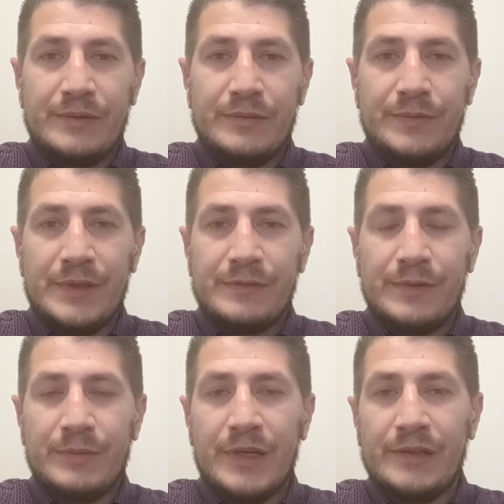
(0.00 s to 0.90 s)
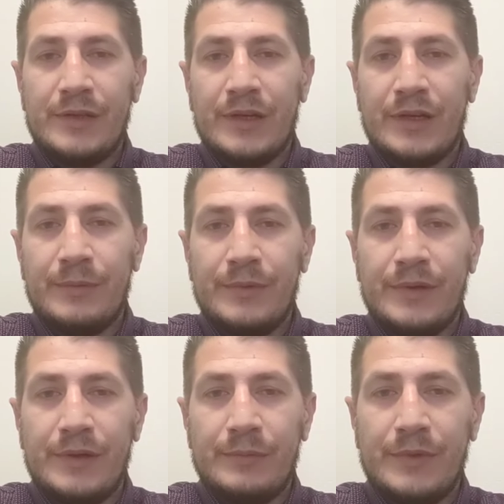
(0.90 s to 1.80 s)
First I'm
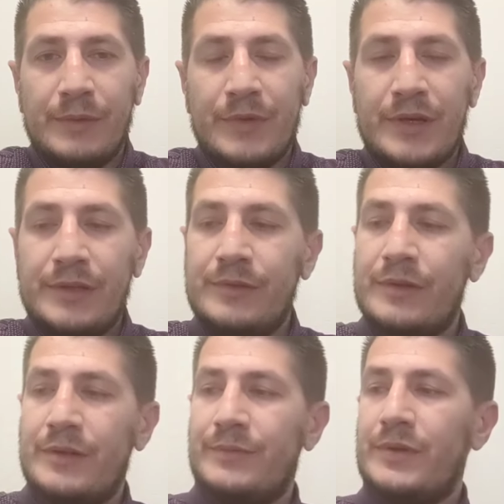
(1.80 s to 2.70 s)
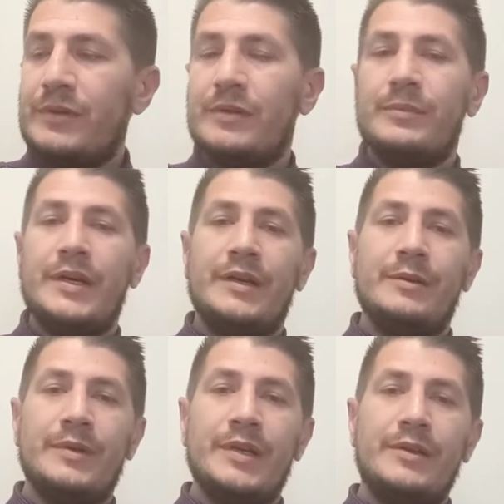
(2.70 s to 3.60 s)
gonna do a review on my
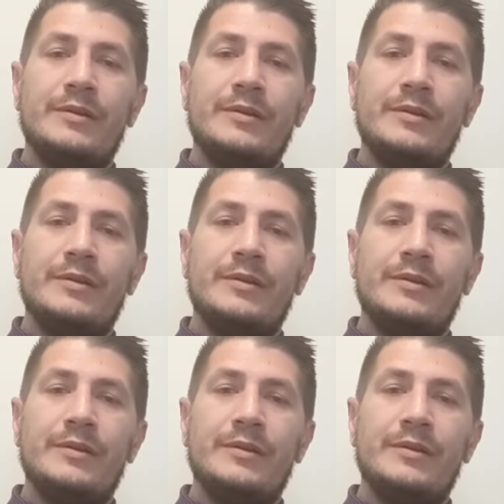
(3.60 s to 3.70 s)
radio